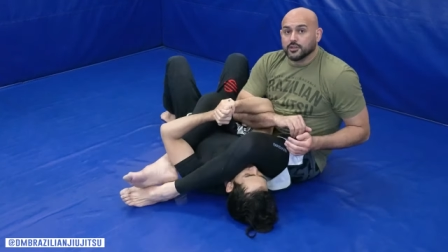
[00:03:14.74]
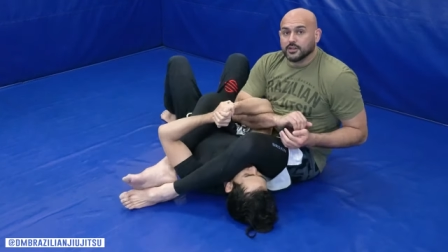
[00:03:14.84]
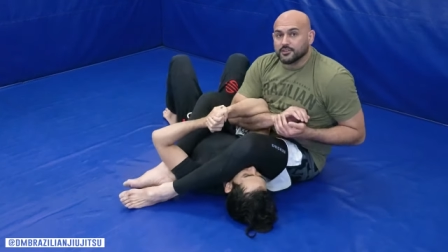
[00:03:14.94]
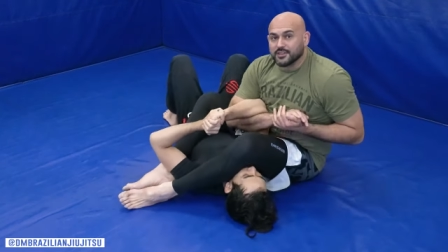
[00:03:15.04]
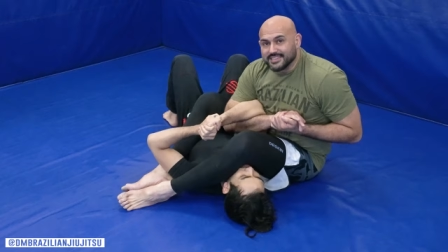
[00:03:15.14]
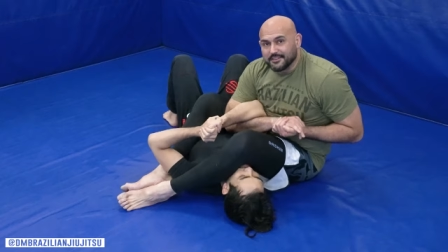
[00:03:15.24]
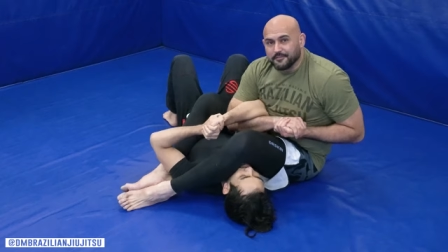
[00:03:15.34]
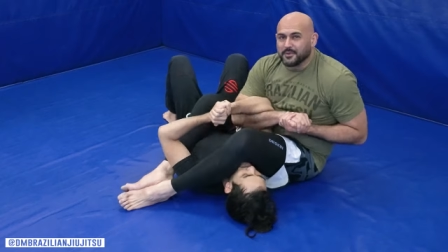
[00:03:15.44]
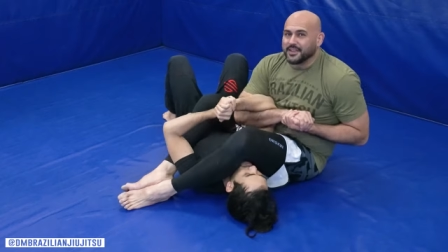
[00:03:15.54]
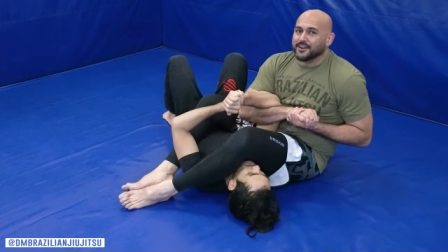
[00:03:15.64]
look, you can see
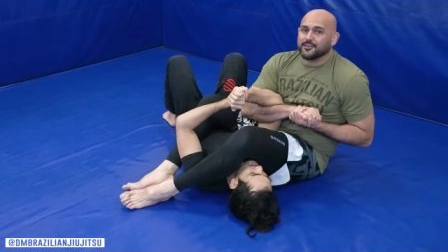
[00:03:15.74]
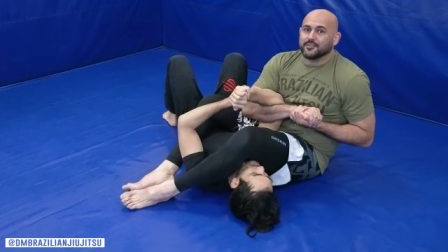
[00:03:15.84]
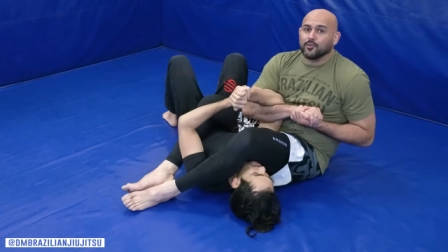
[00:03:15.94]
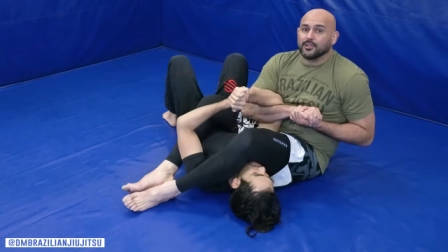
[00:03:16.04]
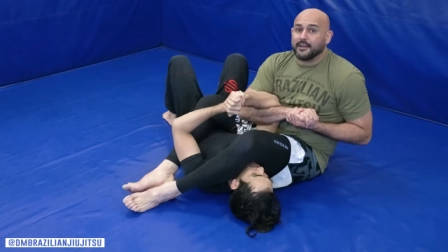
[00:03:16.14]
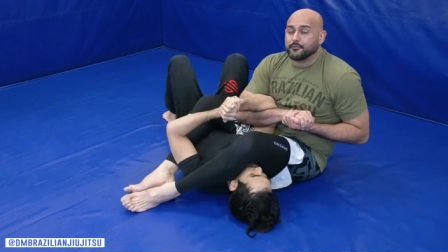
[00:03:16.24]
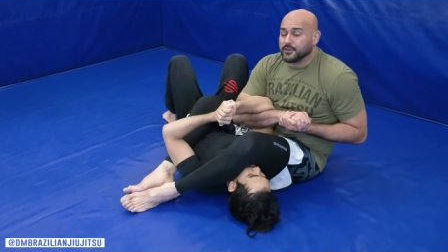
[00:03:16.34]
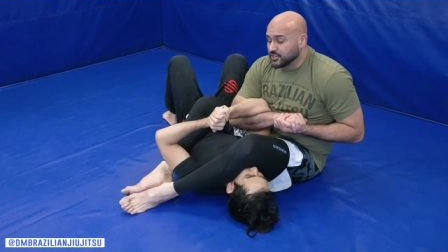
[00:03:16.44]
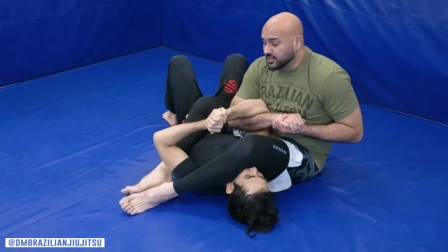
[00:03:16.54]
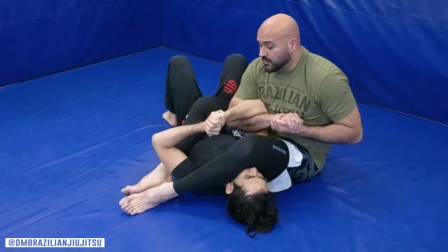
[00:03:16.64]
from here, no
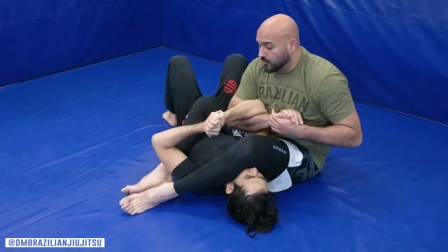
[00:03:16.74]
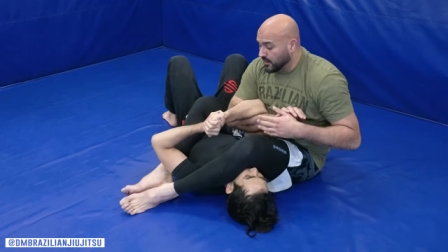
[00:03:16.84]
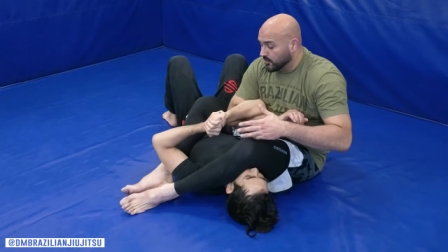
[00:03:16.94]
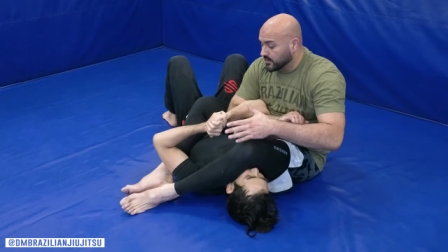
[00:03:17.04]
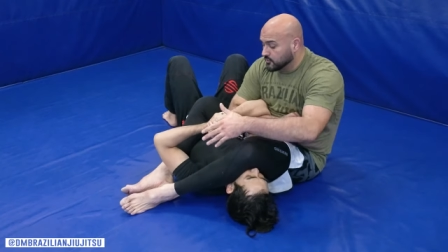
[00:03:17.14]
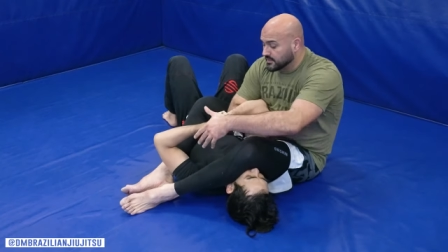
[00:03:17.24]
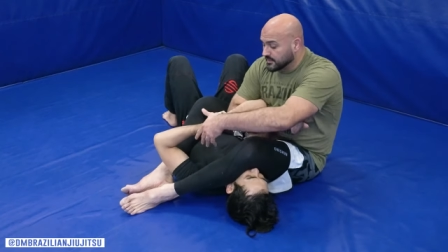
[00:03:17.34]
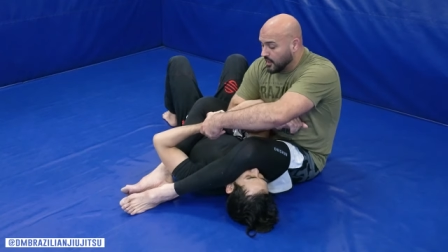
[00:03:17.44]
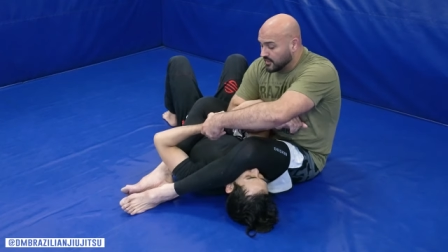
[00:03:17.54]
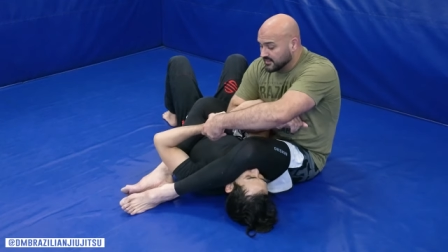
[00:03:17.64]
leverage. What I wanna do is
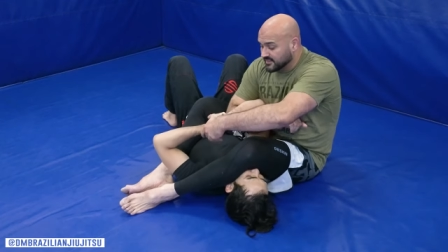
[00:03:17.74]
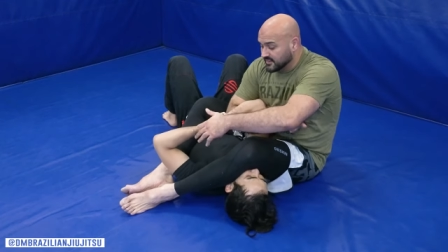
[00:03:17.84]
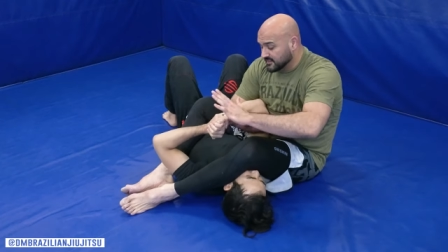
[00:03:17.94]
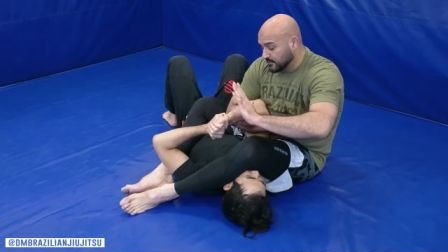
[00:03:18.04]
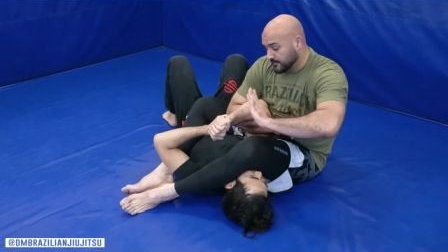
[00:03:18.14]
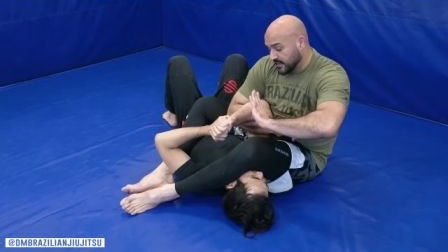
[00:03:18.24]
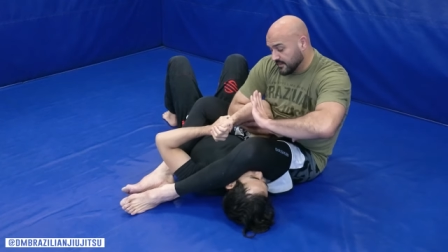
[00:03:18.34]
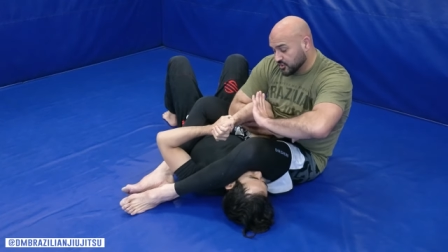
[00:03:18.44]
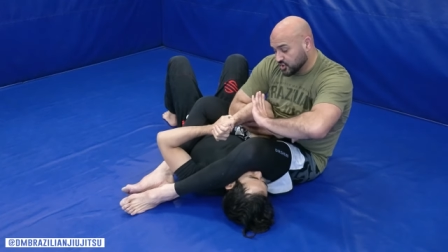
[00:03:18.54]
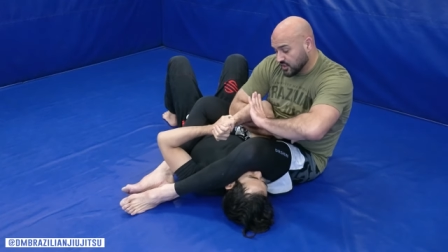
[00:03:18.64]
lock this in. Sometimes I
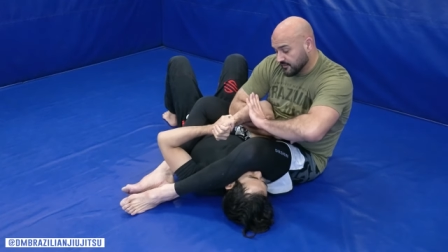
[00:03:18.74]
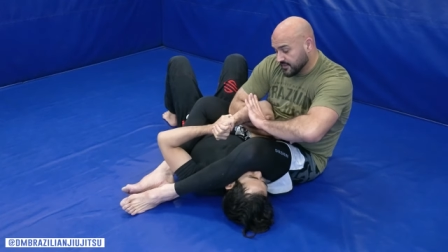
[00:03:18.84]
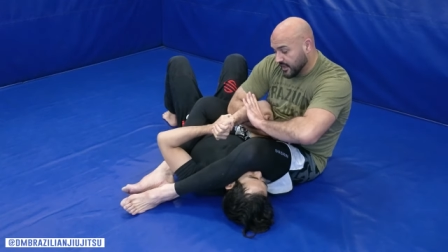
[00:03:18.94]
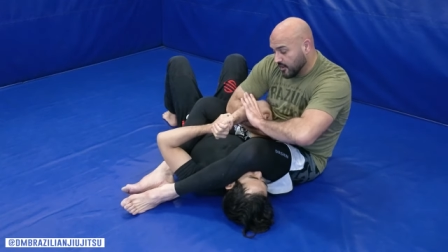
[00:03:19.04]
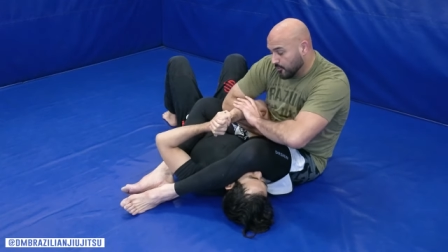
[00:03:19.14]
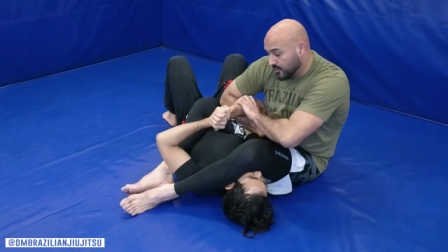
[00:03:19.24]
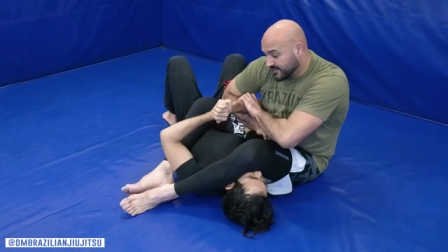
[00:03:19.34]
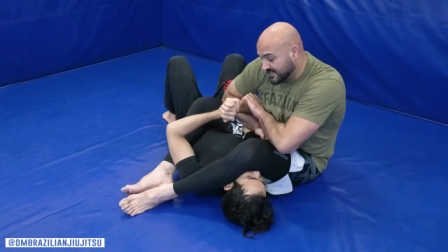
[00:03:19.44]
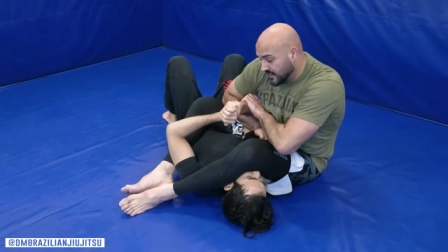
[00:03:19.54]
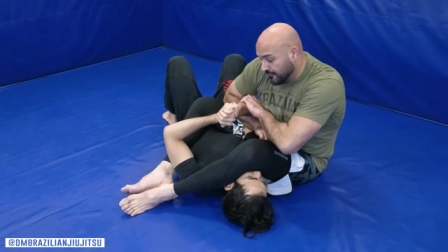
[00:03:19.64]
even shove the elbow
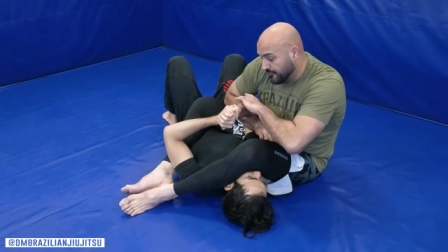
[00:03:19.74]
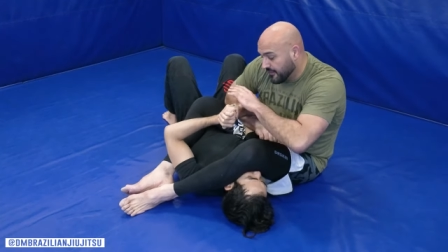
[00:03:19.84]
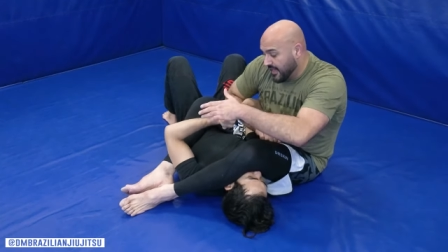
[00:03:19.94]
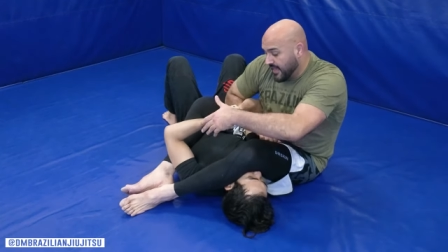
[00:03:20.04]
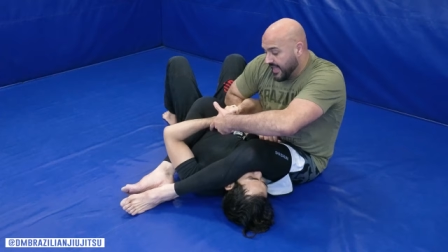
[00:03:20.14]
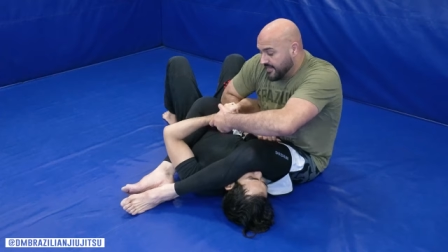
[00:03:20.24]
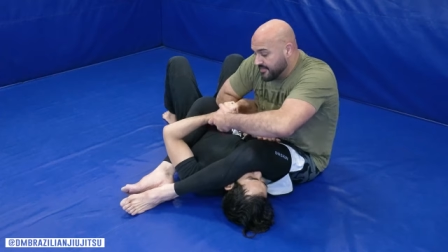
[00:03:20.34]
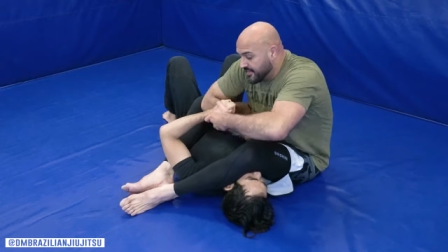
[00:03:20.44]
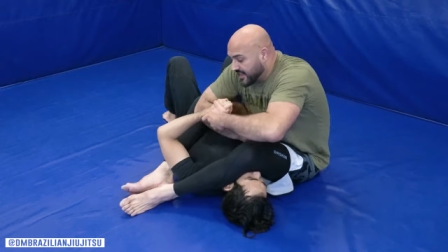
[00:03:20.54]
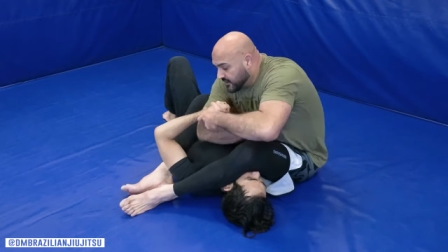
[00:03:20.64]
itself and
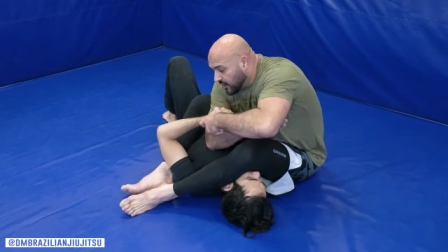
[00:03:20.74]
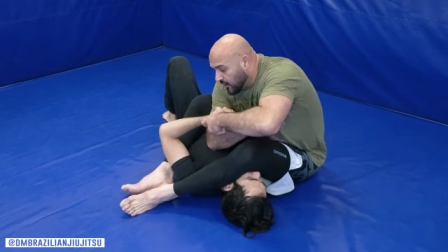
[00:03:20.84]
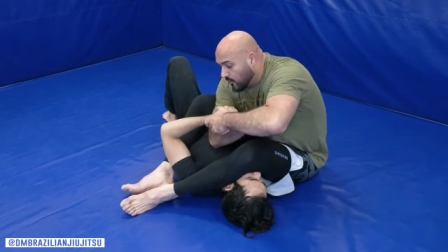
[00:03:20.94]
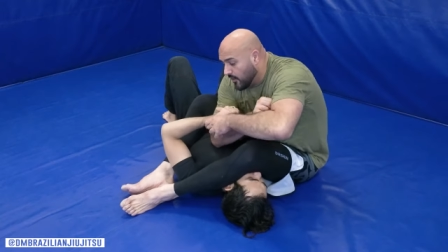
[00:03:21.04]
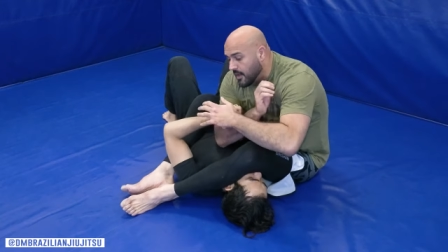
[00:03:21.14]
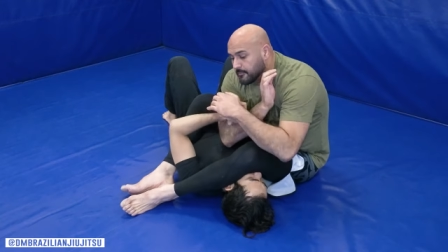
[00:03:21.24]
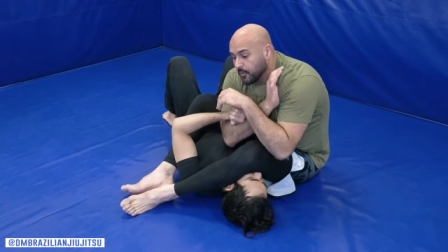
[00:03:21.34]
then go.